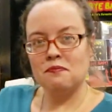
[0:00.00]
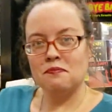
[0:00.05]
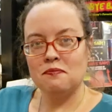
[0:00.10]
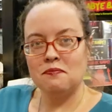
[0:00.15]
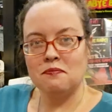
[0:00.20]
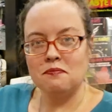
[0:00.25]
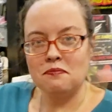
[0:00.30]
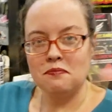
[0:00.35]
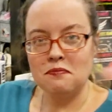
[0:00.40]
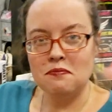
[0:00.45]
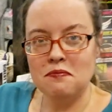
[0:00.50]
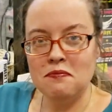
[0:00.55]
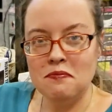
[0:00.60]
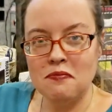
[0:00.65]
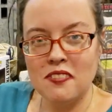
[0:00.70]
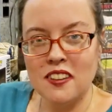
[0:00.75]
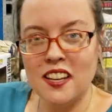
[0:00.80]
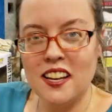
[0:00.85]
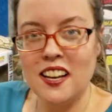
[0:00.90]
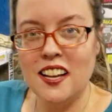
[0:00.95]
They're like
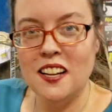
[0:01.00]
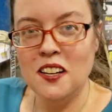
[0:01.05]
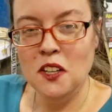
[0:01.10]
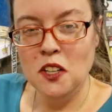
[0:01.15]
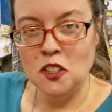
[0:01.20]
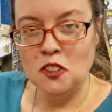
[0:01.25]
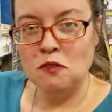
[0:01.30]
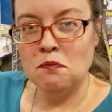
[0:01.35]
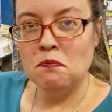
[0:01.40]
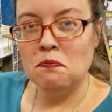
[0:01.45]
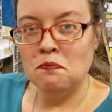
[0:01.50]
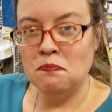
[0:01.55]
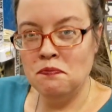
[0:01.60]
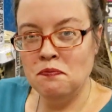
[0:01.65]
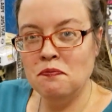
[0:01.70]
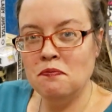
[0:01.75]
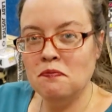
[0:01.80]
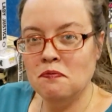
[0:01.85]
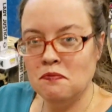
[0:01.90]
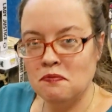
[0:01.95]
actually hardcore, mm -hmm.
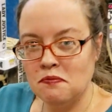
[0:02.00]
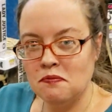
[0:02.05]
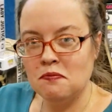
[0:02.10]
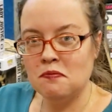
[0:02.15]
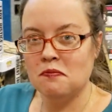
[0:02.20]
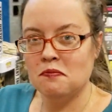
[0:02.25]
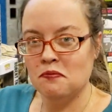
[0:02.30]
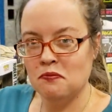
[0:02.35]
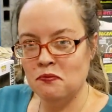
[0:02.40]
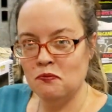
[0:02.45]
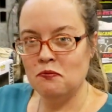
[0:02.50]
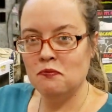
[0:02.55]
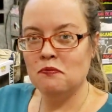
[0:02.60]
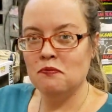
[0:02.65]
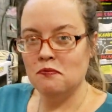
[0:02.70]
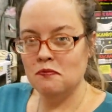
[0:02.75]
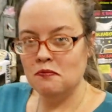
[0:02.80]
cool people, right?